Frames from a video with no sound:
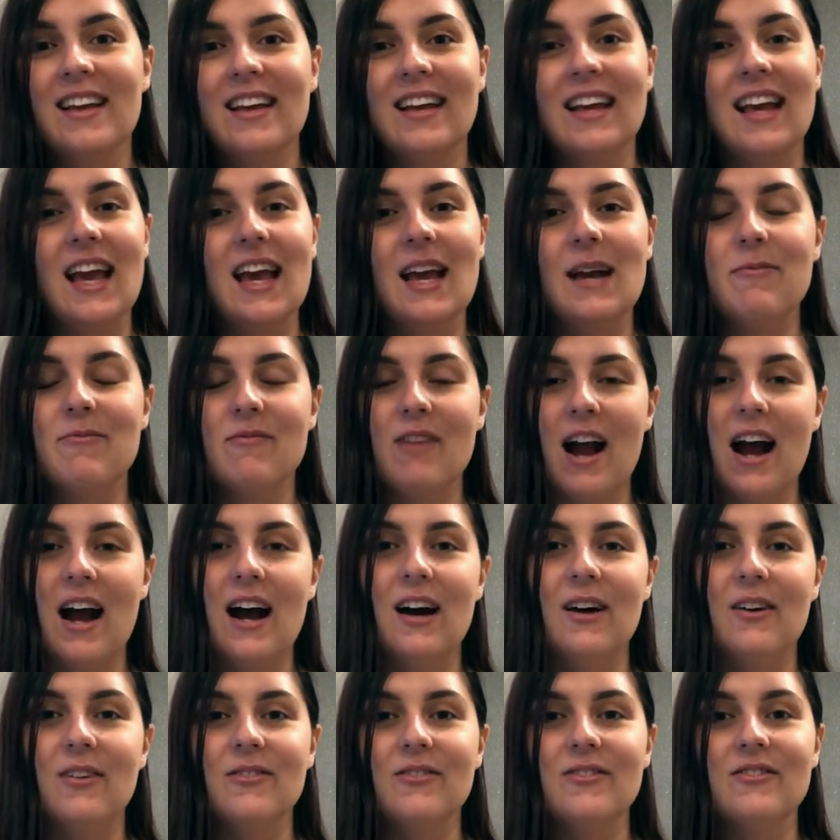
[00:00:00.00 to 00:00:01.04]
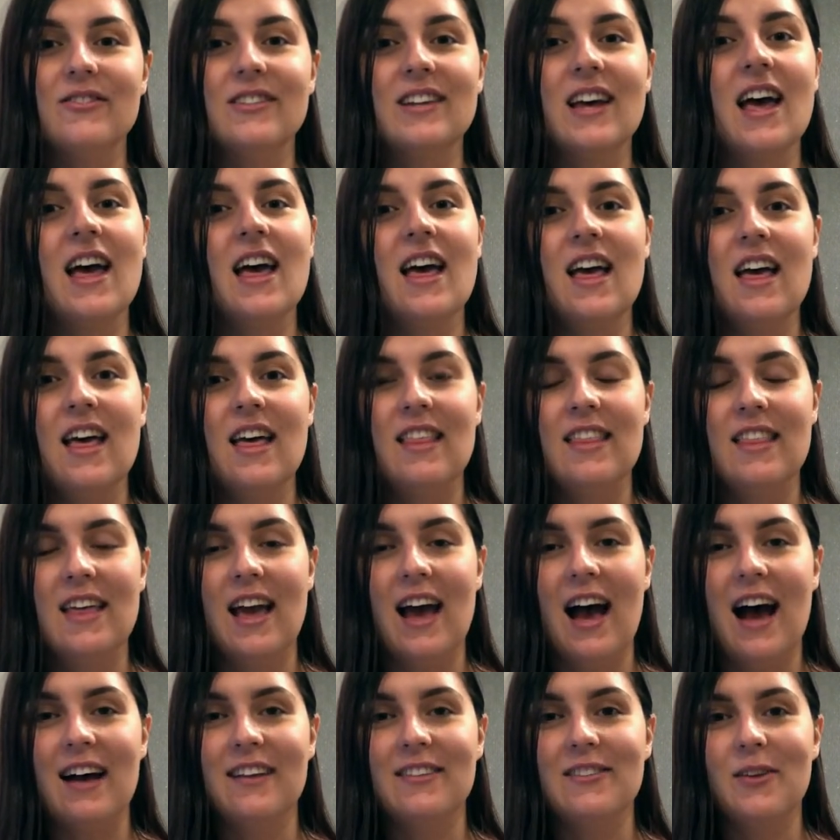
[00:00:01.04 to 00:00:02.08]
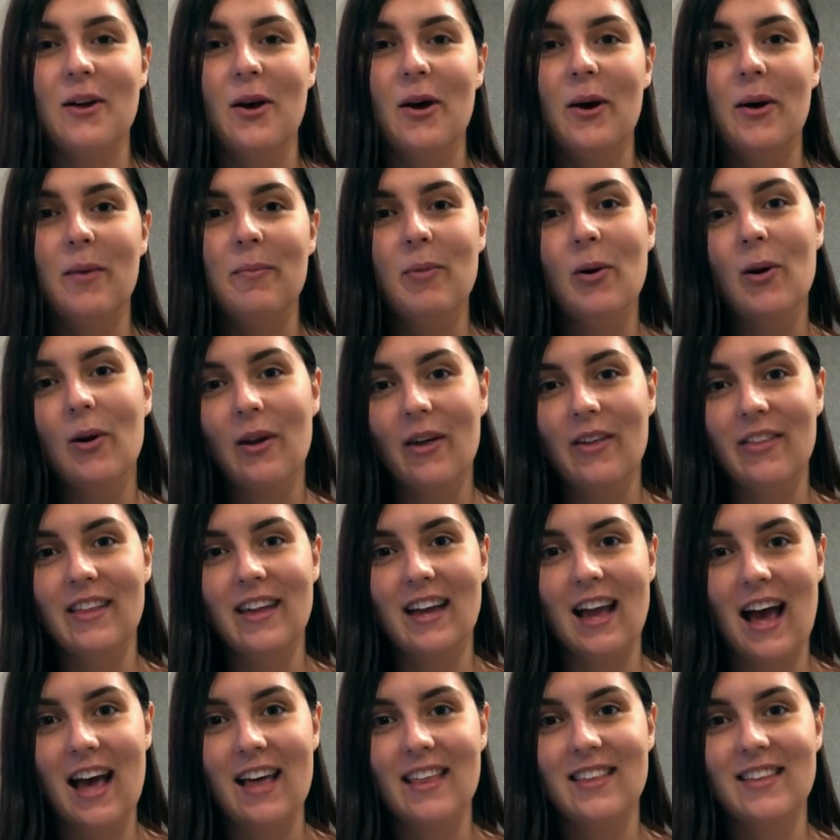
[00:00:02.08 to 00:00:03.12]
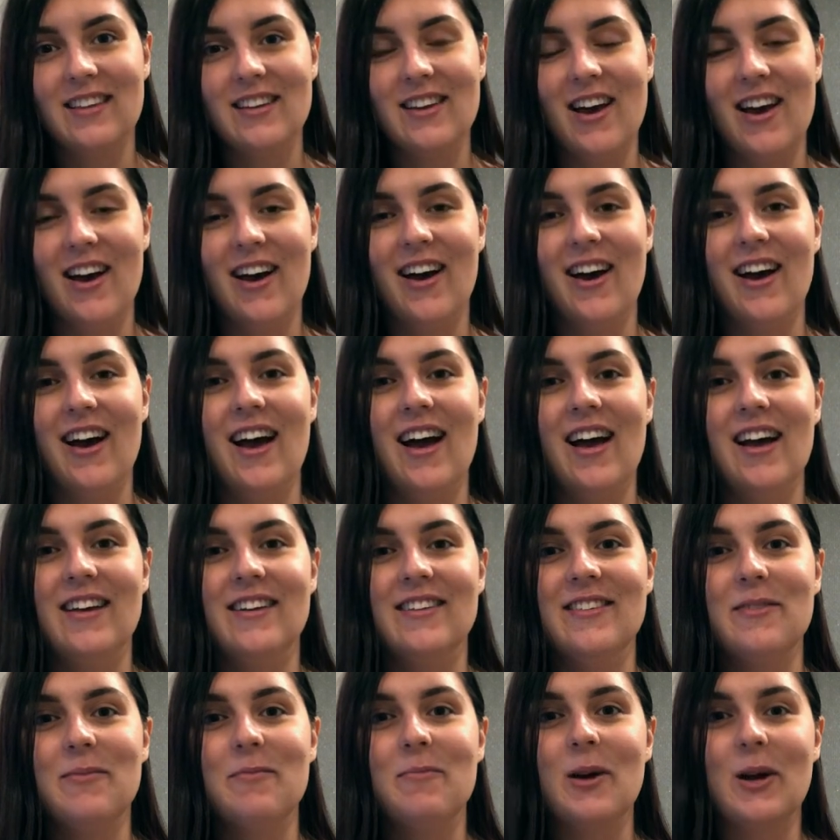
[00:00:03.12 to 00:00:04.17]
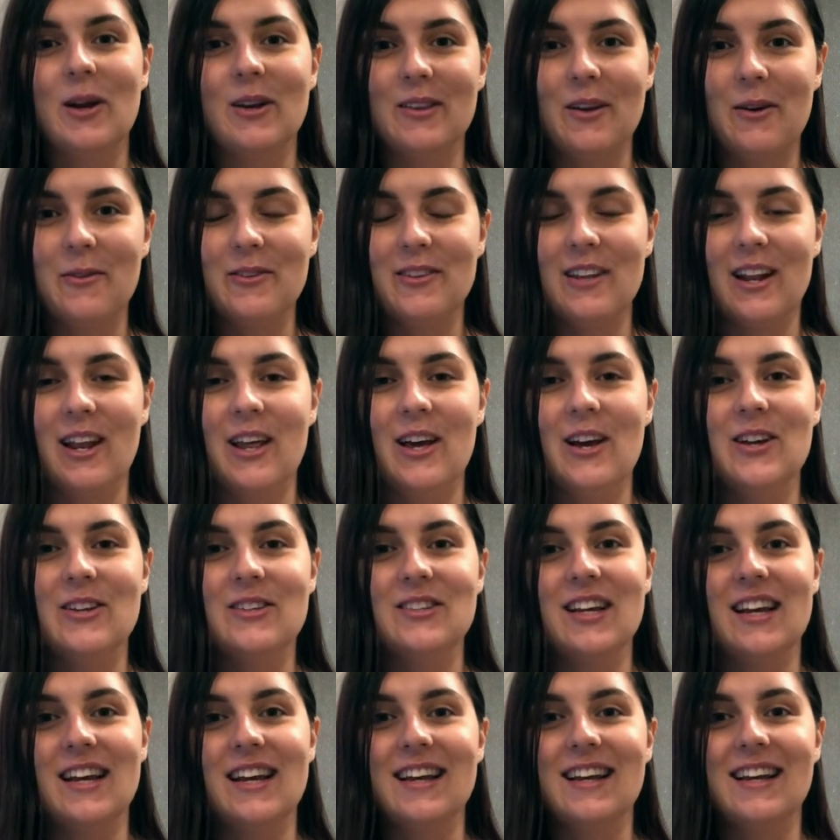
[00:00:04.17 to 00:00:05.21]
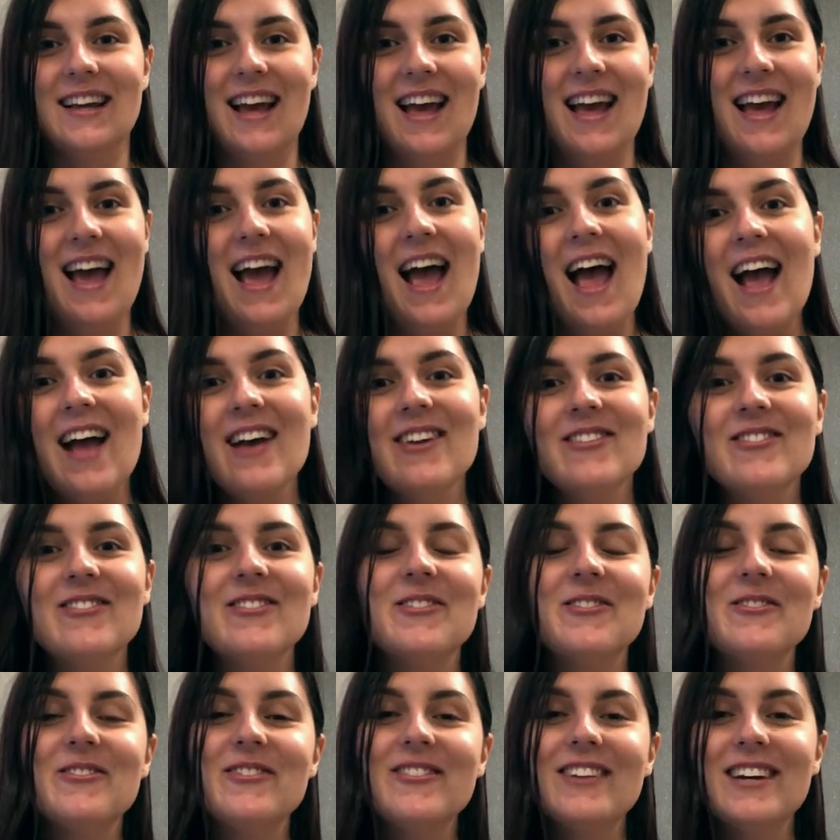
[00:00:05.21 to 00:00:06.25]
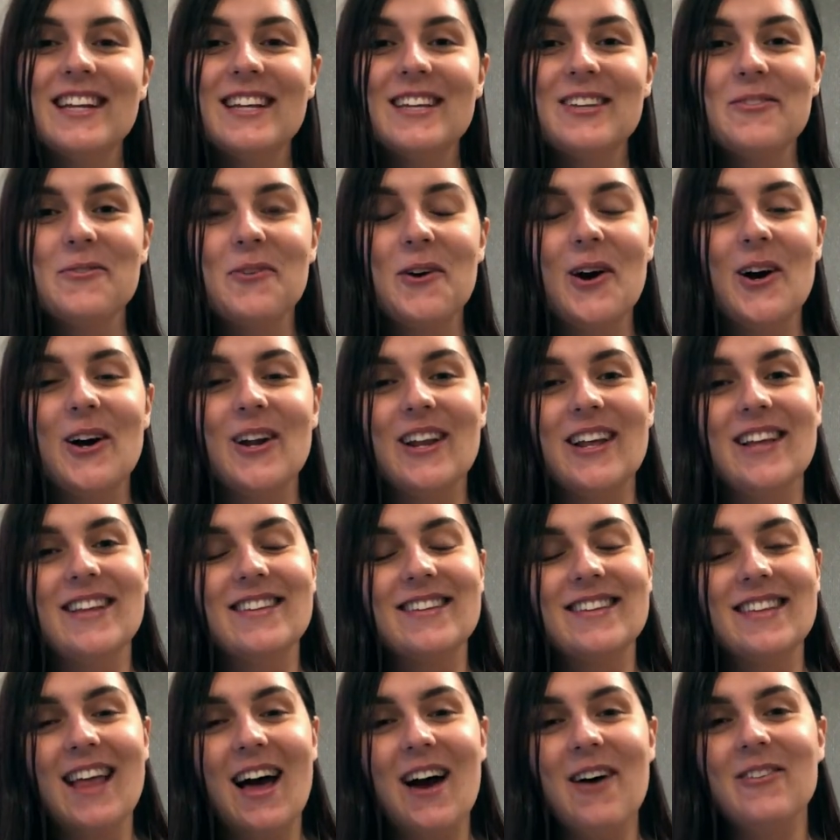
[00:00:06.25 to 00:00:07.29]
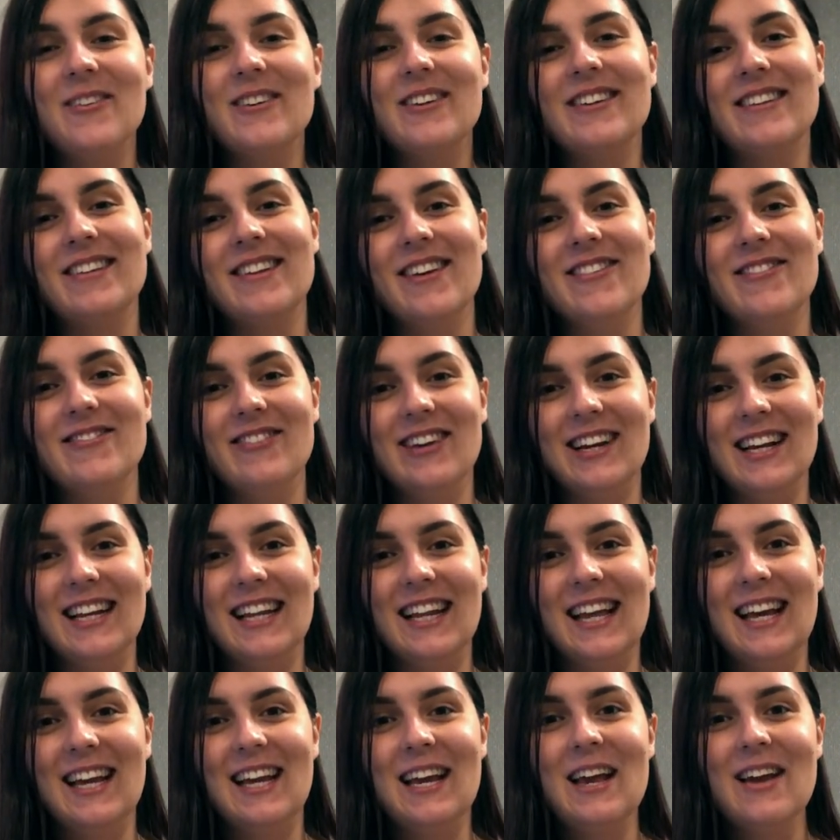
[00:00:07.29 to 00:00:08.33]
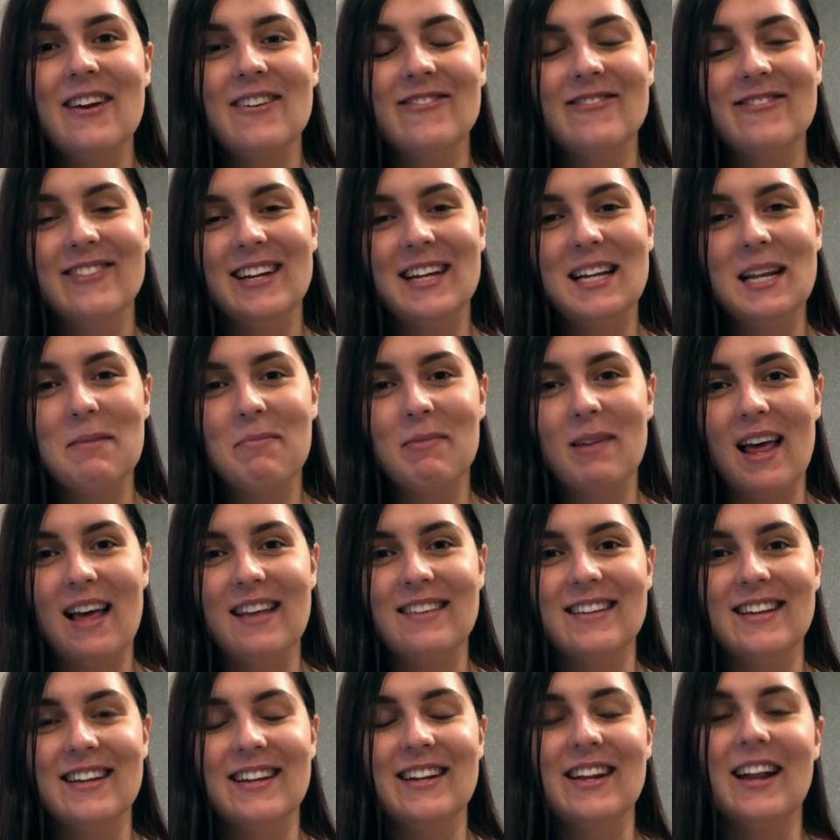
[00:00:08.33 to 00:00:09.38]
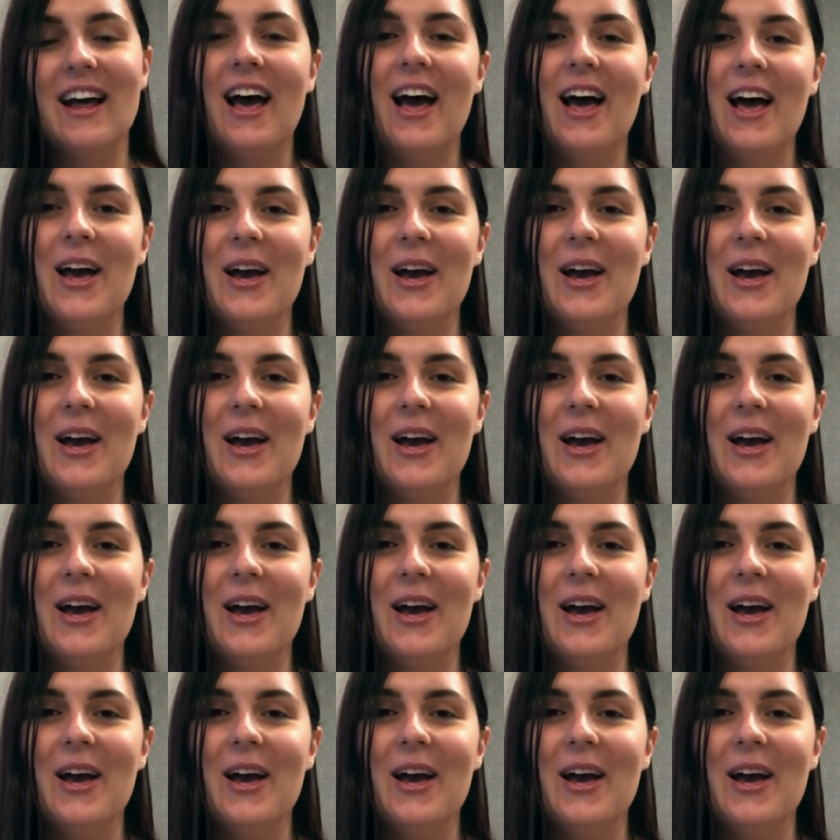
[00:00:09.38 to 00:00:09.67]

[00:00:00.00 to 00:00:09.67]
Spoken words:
came round, they had to pull on the catheter, and because I was allergic, everything was really swollen. So that was really, really pleasant.